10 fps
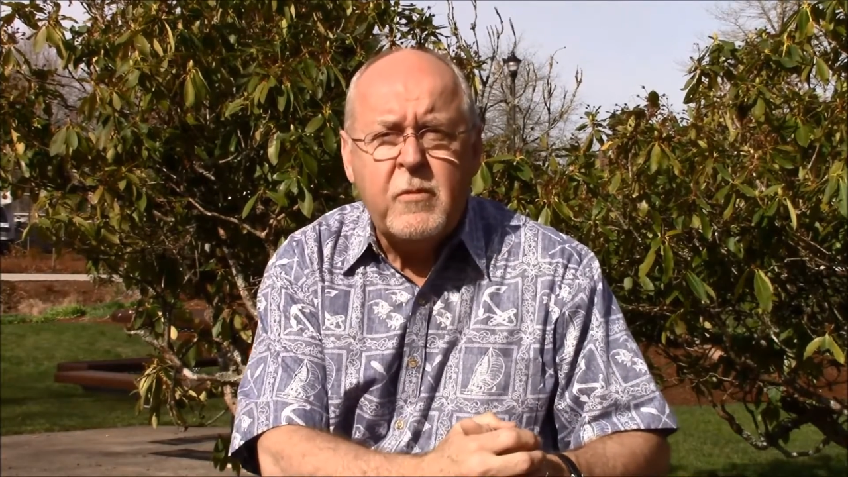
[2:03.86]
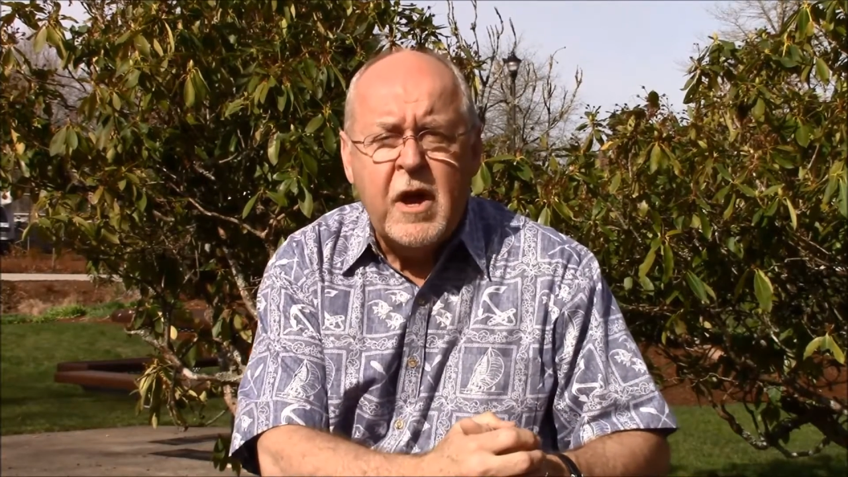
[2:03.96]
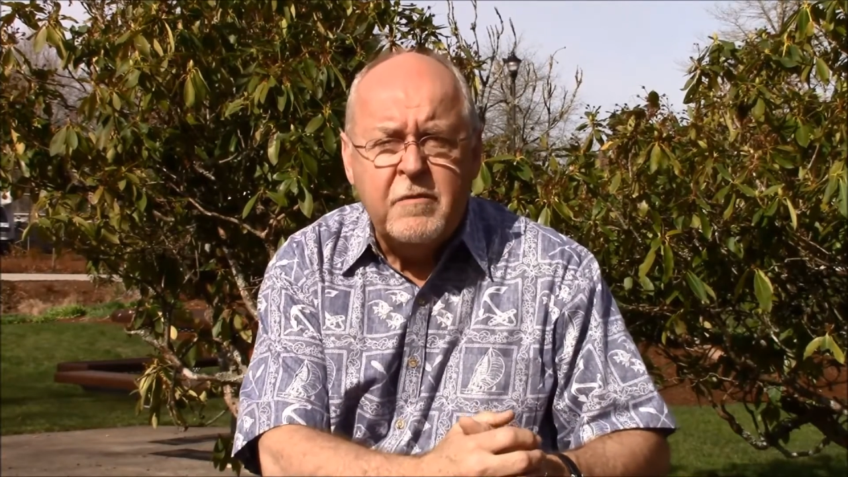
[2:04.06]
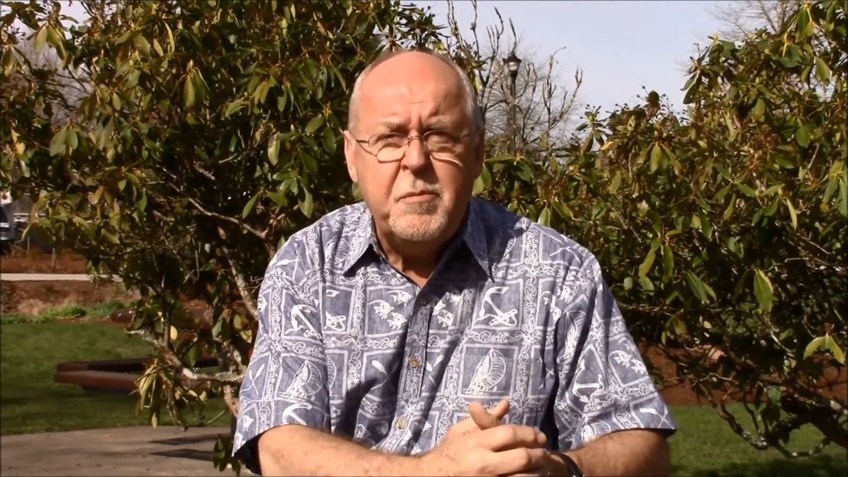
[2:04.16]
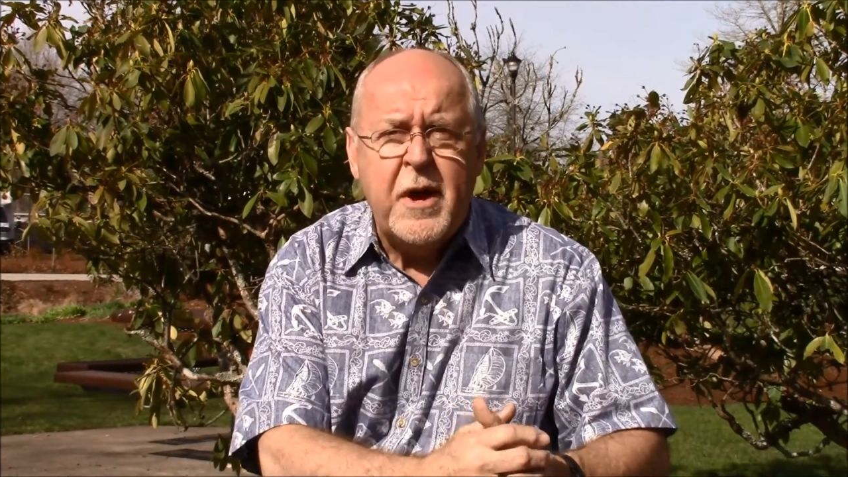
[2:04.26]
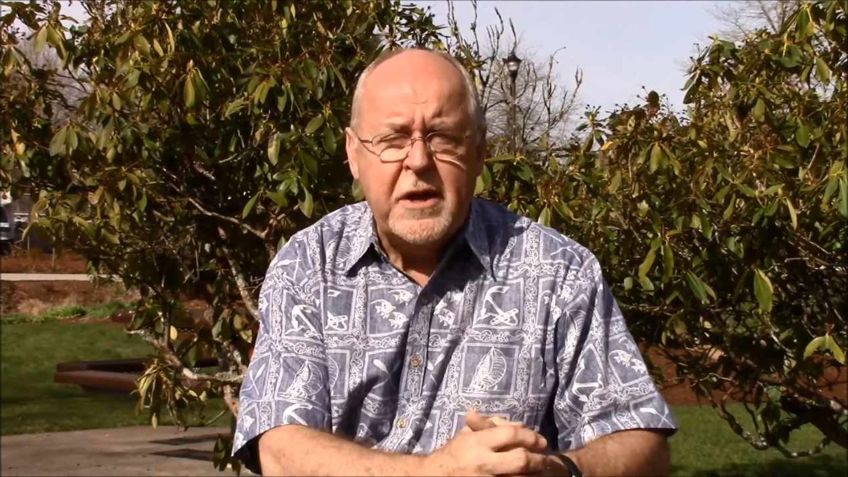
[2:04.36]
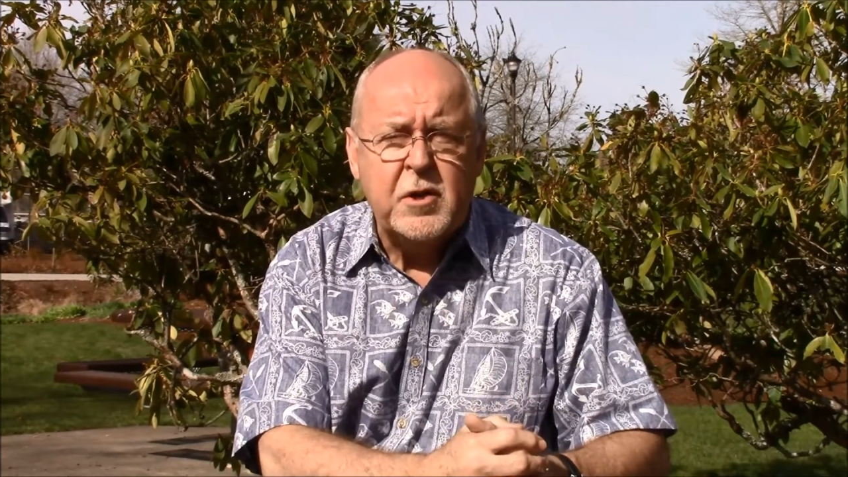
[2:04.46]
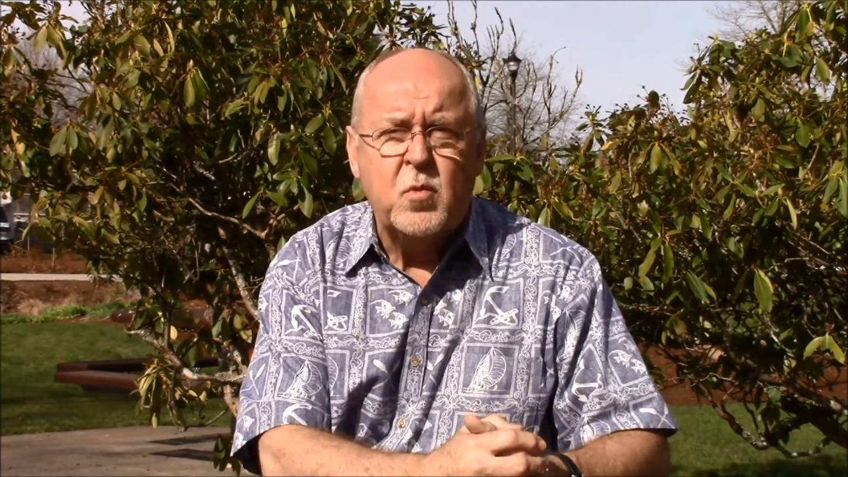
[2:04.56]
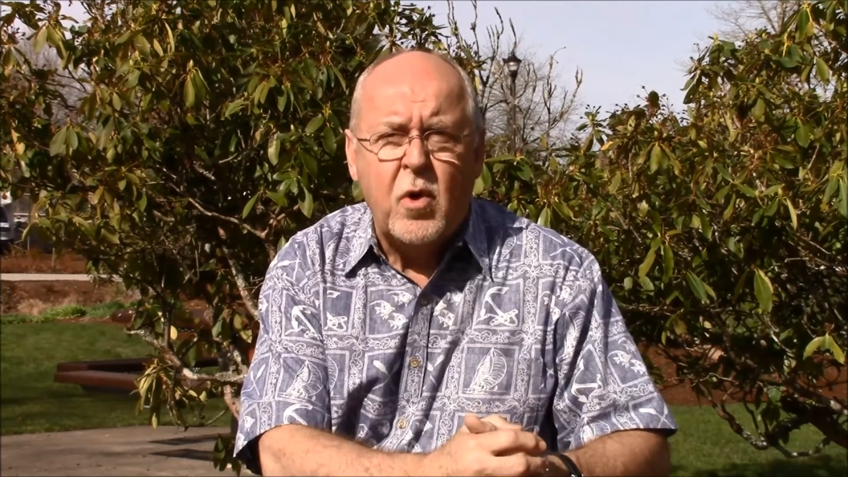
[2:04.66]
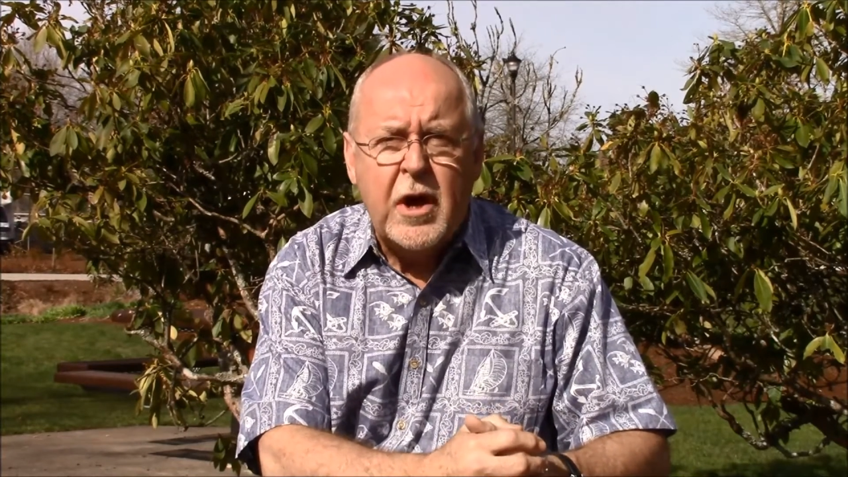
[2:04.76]
of
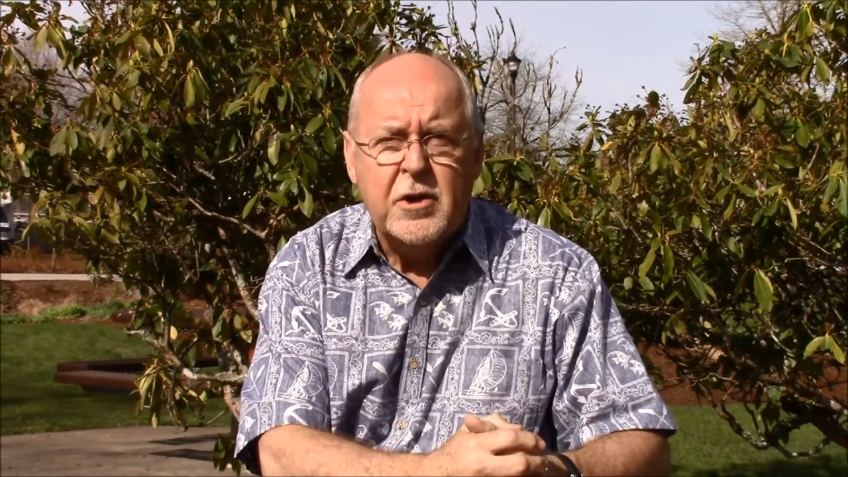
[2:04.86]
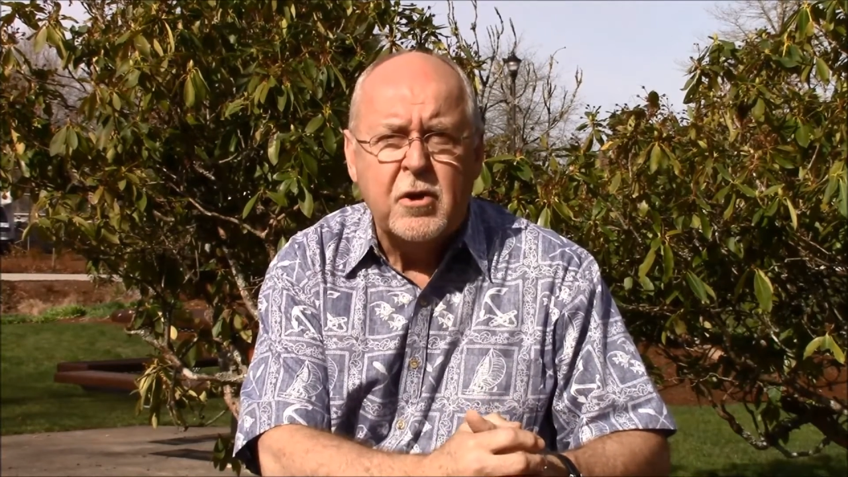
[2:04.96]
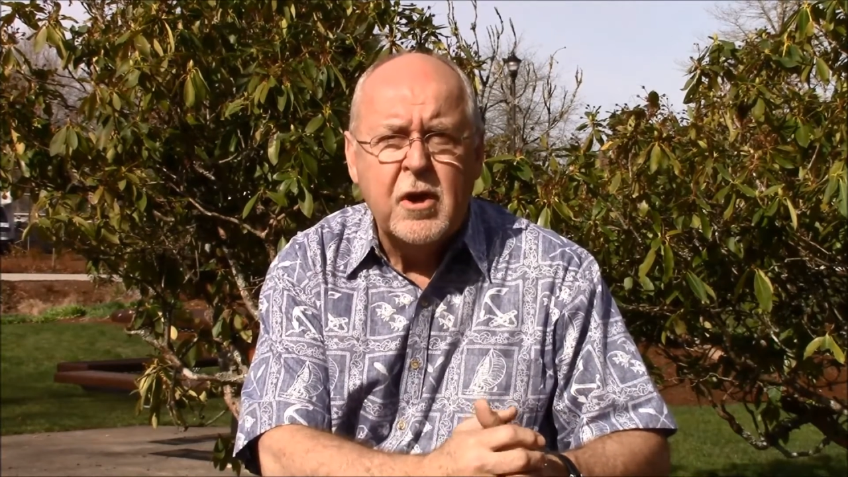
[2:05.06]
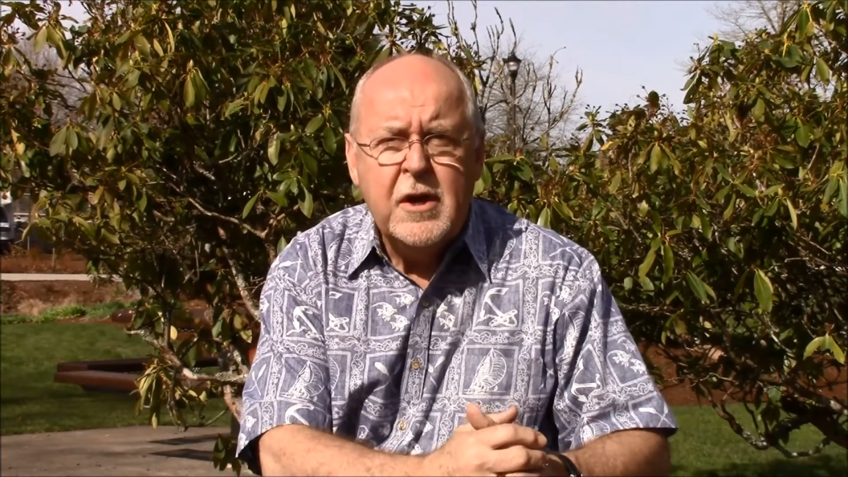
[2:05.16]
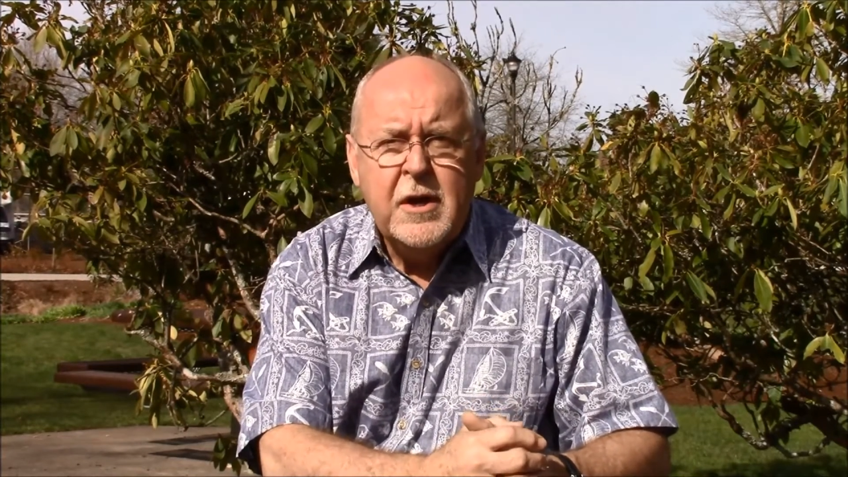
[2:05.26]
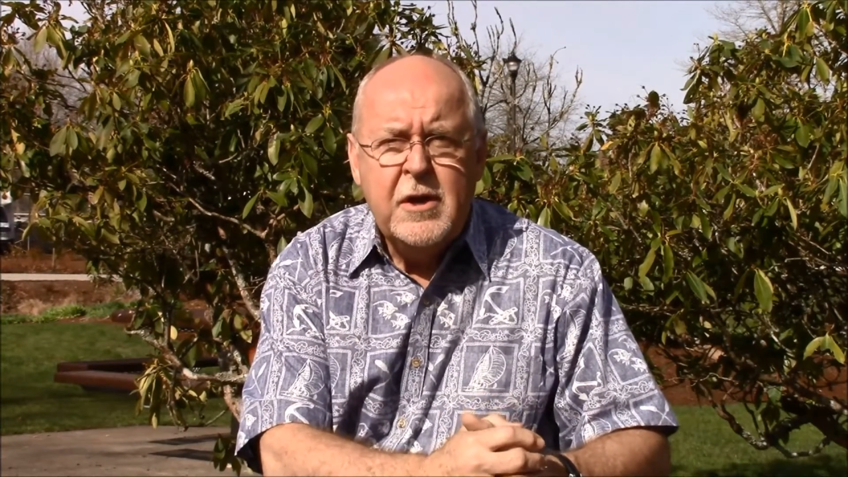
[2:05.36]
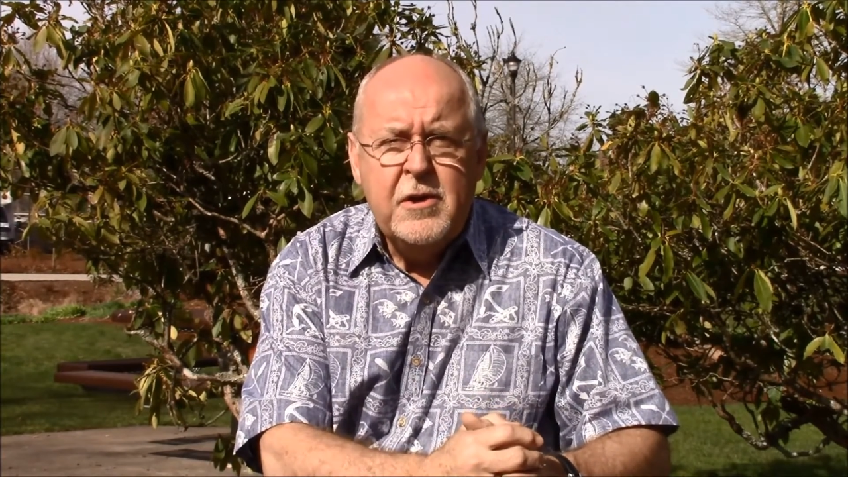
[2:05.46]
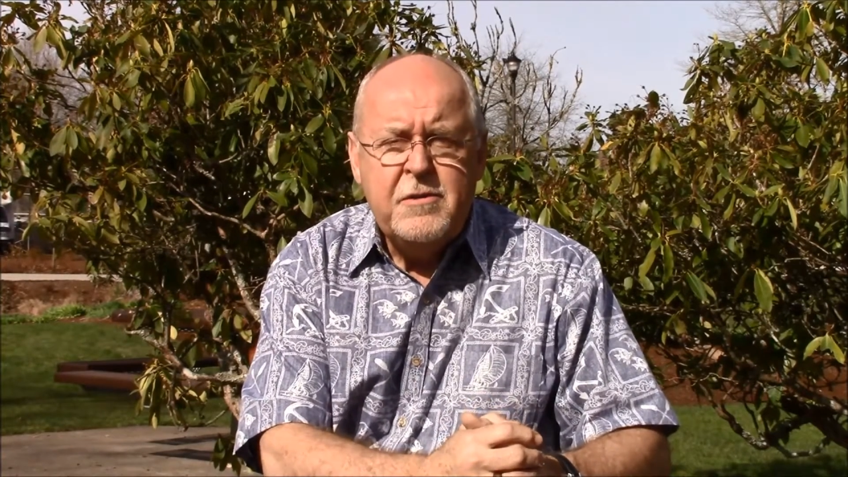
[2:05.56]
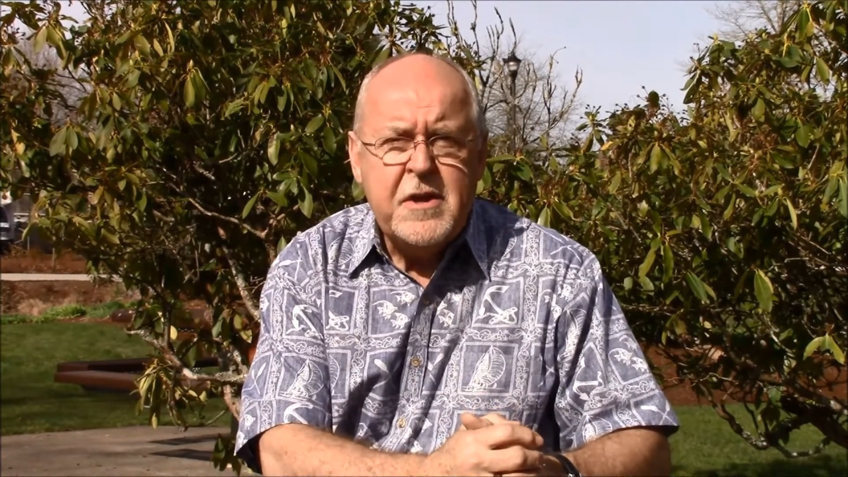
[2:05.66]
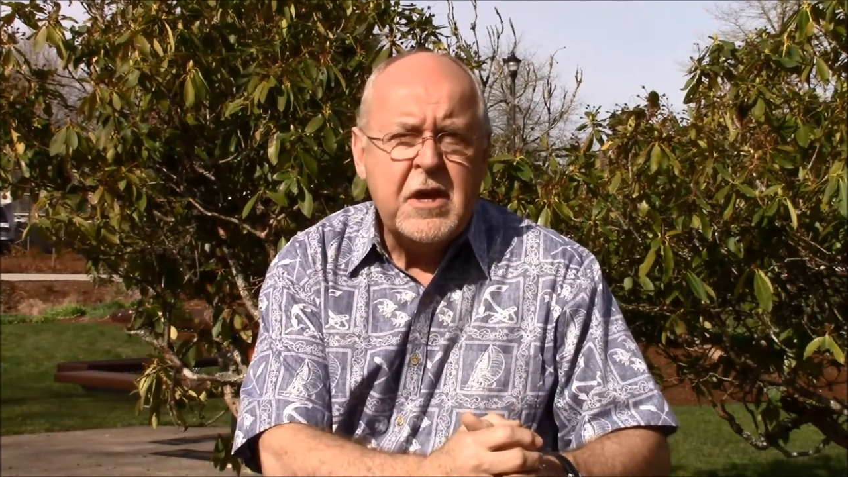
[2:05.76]
bottled water.
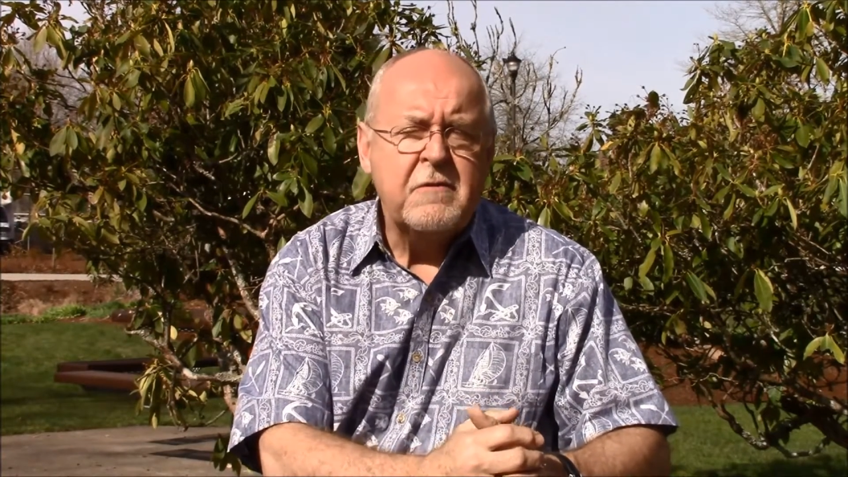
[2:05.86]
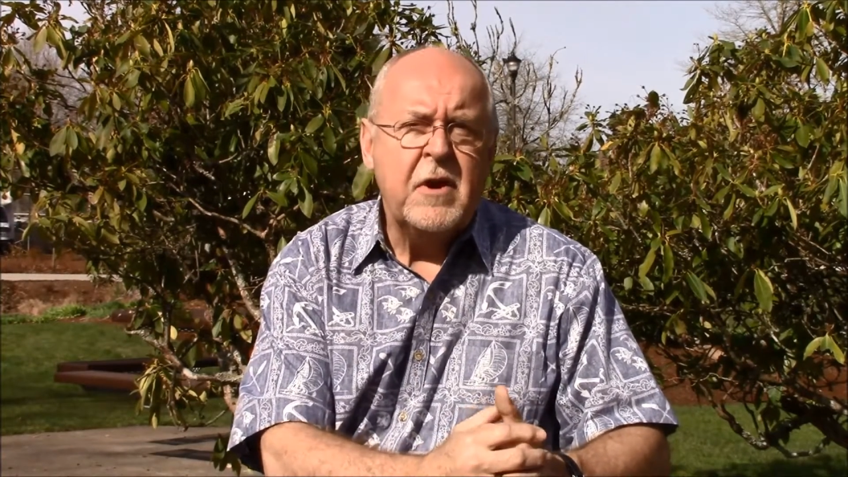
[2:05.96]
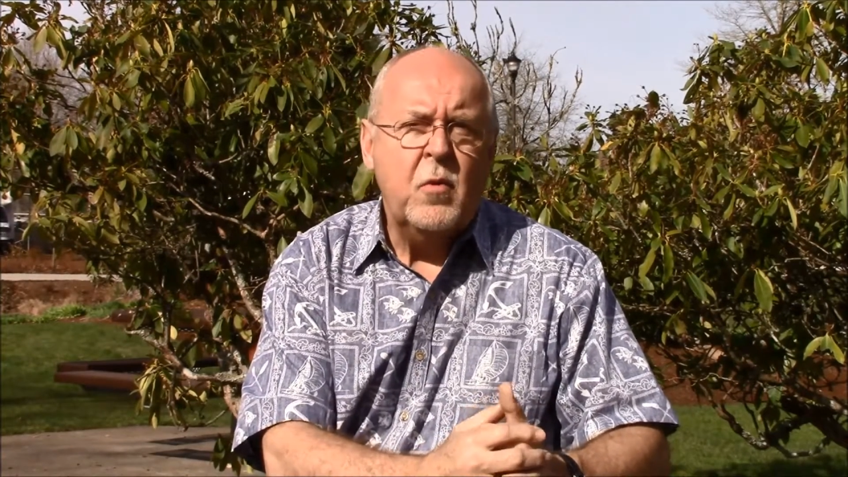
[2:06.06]
Think of